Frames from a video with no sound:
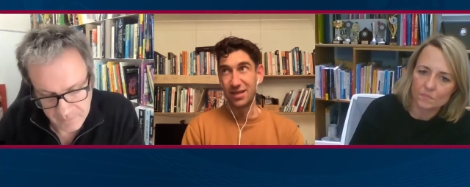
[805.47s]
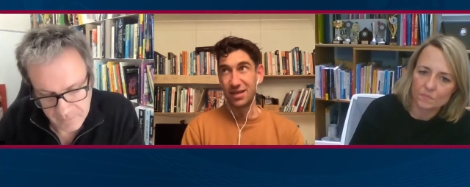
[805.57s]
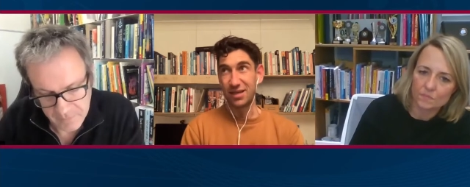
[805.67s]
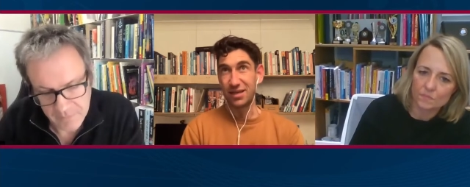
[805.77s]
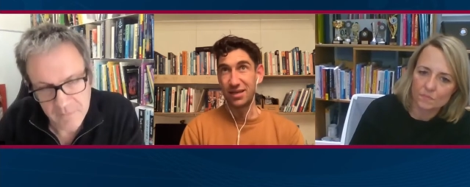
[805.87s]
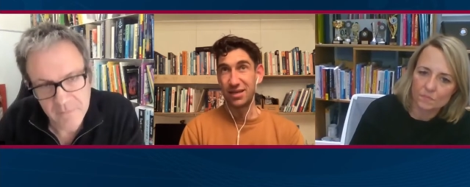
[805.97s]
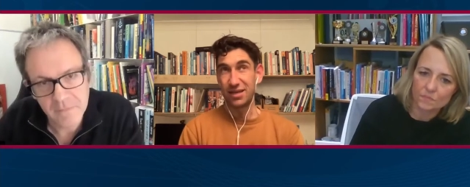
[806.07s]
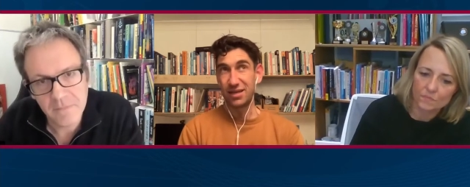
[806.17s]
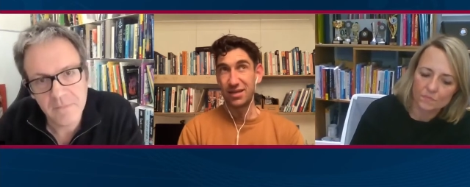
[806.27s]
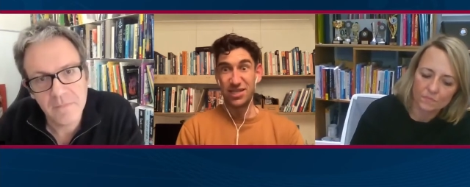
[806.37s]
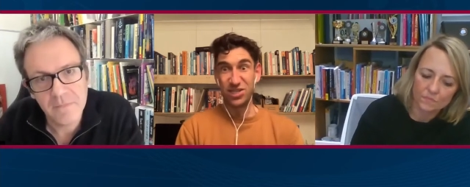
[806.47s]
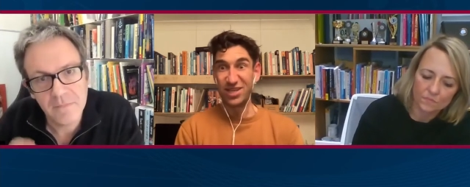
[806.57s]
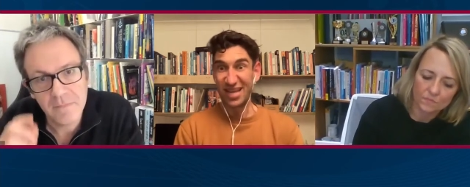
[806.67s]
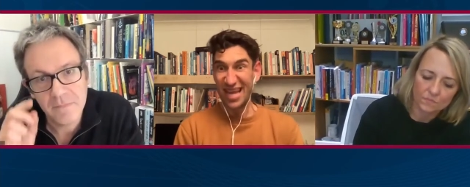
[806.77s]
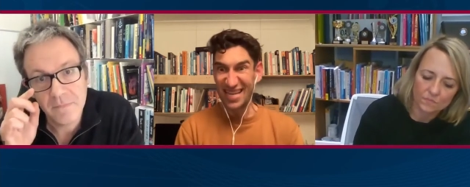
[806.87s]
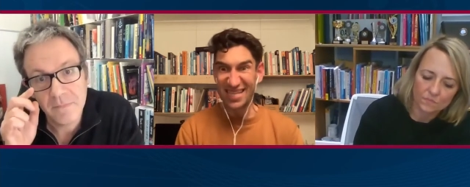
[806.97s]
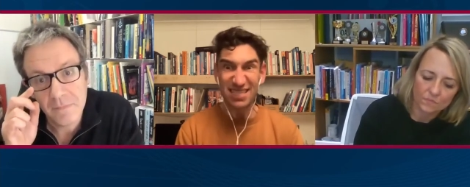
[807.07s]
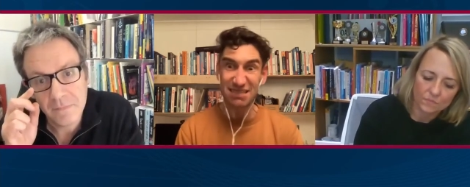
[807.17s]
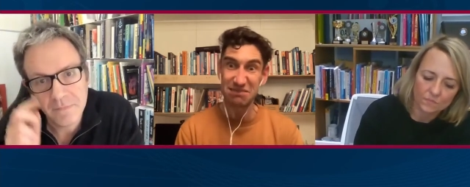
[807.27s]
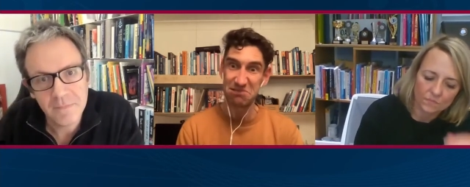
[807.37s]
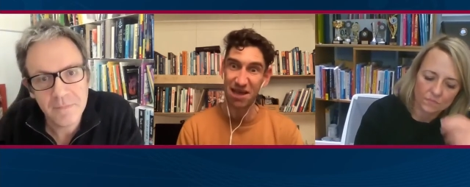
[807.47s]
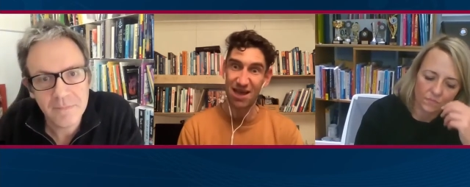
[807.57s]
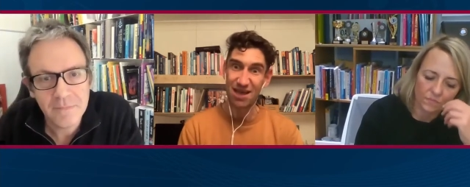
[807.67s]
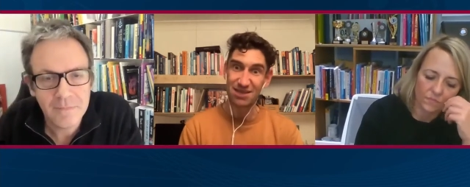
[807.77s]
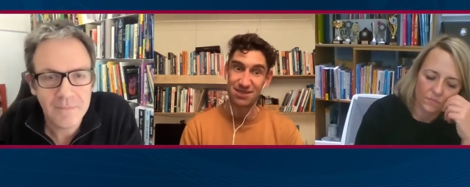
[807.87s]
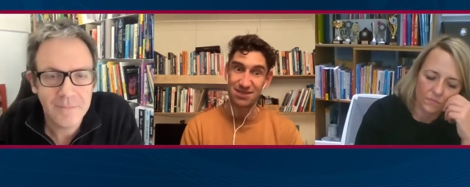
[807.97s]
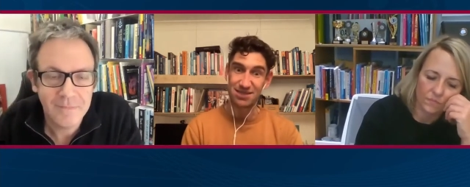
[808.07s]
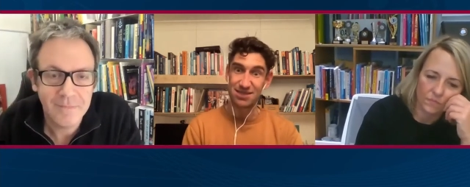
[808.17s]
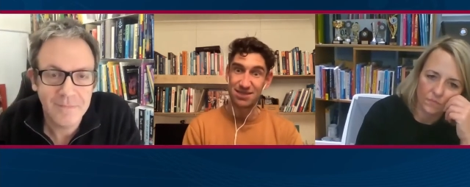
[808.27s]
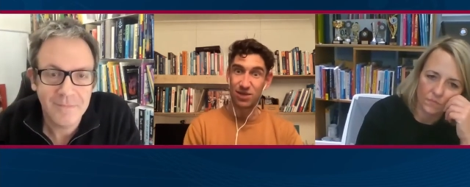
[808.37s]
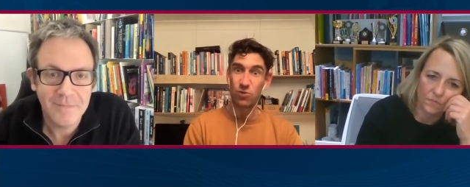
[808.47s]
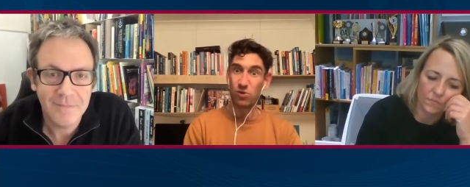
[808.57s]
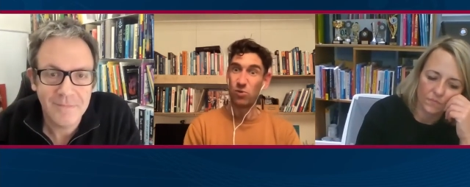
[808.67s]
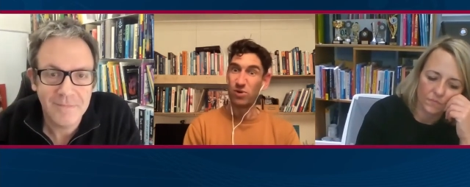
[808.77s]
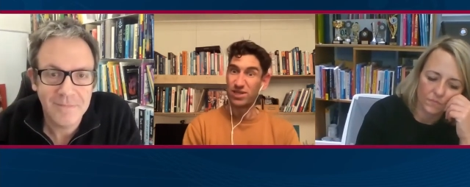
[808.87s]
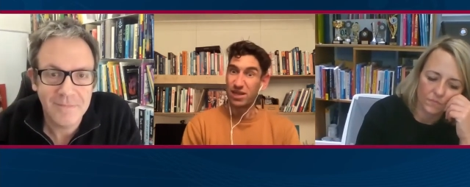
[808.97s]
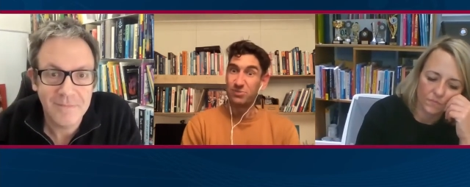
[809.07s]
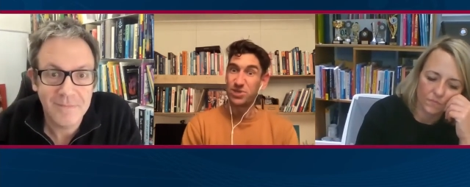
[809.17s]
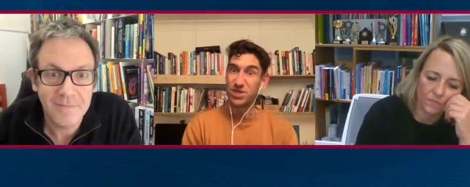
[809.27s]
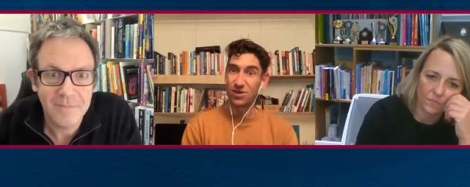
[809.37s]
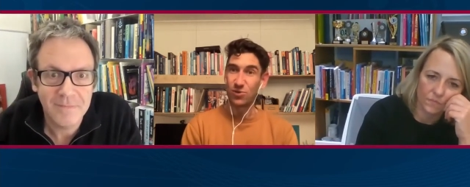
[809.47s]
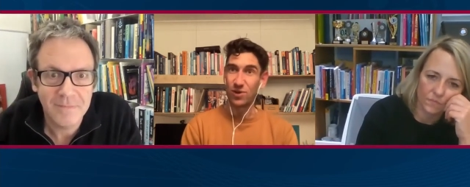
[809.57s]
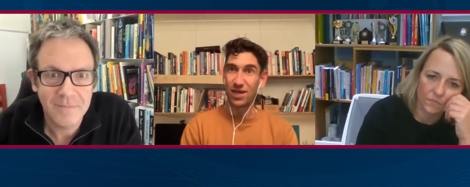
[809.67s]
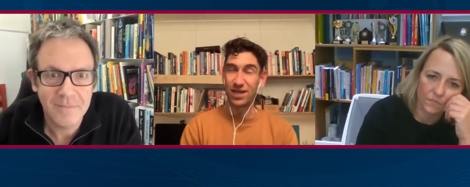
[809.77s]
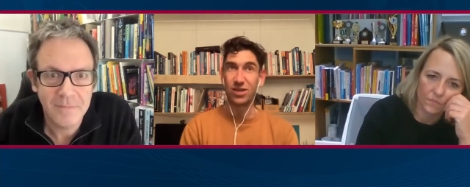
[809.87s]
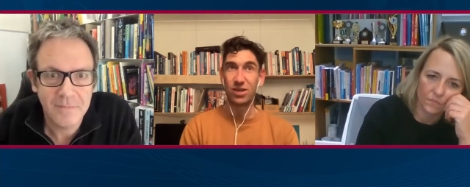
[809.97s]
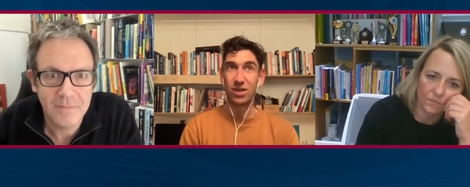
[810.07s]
Speaker 1: uh, teaching is, and like what, what in particular, what like